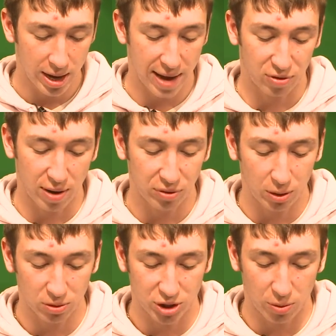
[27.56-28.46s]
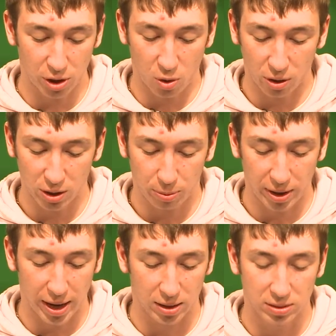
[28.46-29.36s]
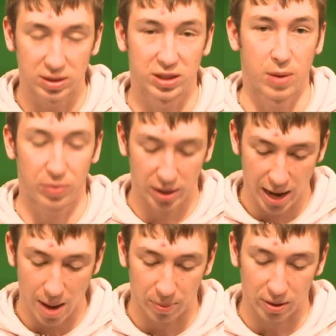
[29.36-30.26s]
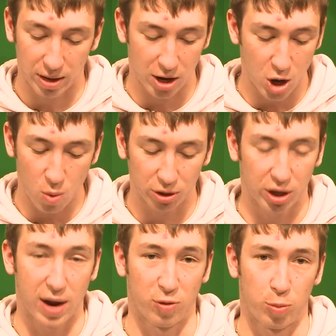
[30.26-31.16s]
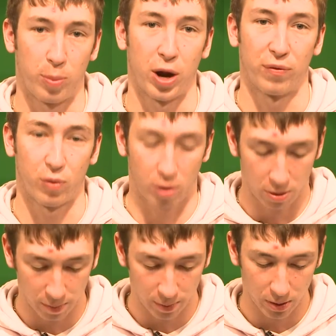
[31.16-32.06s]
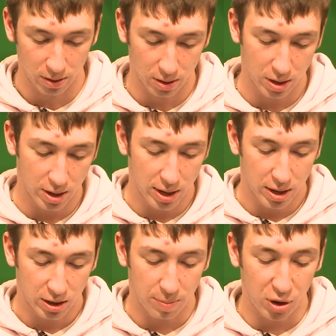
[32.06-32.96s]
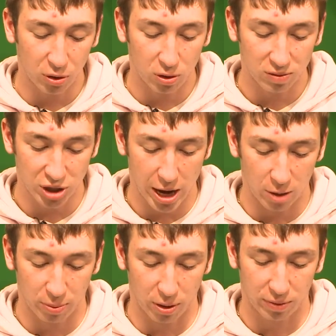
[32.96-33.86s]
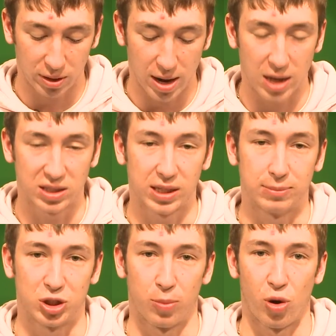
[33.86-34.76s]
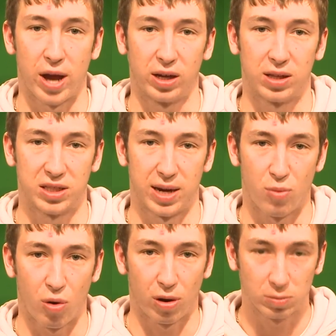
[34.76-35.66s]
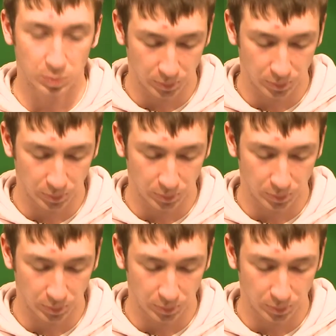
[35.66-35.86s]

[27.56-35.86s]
After everything was going according to plan, something happened that no one could ever prepare for. The miracle of childbirth did not seem so miraculous anymore.